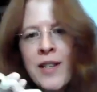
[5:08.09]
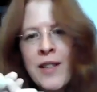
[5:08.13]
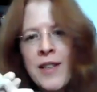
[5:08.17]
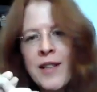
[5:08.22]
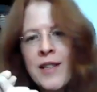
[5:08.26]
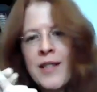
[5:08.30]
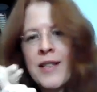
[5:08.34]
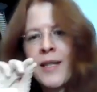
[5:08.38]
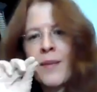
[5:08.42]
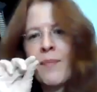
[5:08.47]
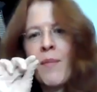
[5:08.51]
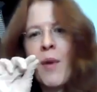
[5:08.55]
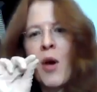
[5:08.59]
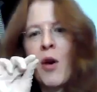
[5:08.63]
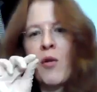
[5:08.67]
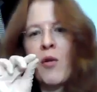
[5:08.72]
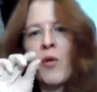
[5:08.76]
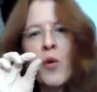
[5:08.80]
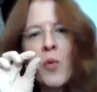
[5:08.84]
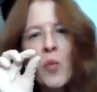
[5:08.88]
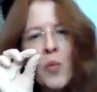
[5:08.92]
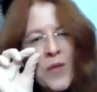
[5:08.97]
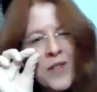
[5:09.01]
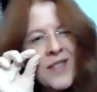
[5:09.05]
the
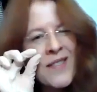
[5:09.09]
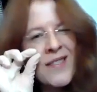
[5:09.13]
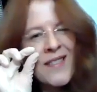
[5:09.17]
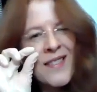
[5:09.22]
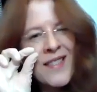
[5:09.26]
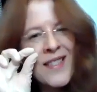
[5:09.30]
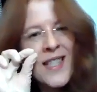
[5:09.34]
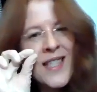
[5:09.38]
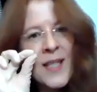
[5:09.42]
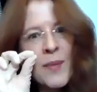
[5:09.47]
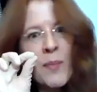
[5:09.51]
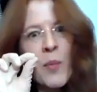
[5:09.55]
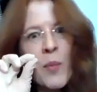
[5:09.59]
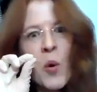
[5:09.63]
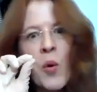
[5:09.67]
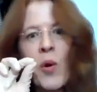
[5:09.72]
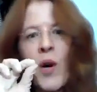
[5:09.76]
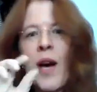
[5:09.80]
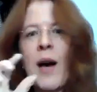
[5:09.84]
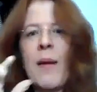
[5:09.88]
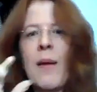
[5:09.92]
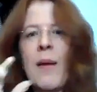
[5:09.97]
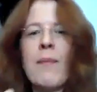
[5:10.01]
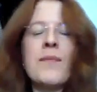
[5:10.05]
smoke was
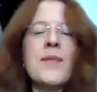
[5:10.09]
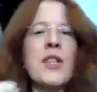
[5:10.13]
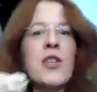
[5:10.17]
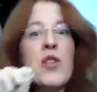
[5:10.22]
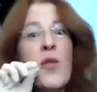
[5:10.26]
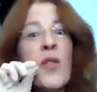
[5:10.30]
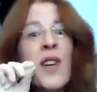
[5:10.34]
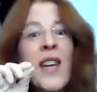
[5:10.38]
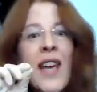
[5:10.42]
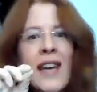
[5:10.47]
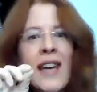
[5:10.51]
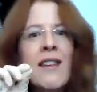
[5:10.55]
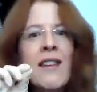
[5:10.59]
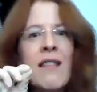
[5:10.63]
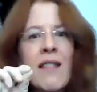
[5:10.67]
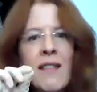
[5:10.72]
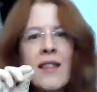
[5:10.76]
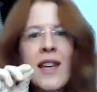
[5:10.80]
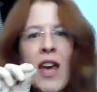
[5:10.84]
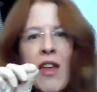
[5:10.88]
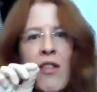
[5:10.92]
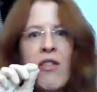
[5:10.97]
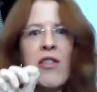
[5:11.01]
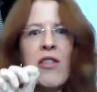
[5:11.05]
smaller, so you'd
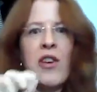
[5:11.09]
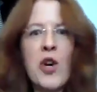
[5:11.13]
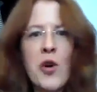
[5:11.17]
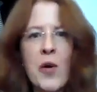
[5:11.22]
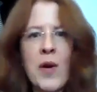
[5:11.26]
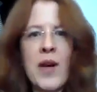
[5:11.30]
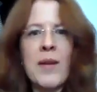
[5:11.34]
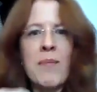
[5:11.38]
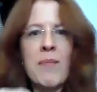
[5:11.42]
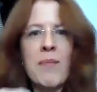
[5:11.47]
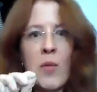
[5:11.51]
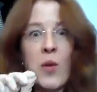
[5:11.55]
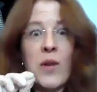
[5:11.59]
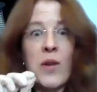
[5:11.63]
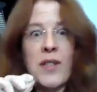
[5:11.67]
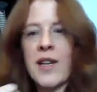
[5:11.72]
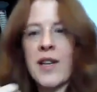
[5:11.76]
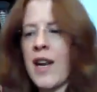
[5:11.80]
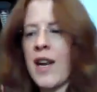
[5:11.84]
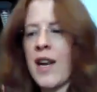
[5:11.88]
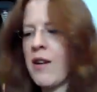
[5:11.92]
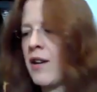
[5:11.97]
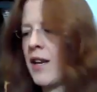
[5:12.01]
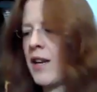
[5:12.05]
get through it more
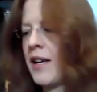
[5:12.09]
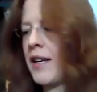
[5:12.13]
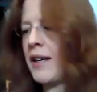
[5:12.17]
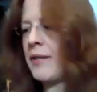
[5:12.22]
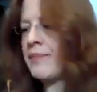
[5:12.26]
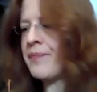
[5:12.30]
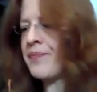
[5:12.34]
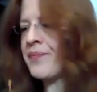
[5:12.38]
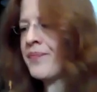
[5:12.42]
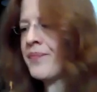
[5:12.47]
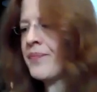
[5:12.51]
slowly.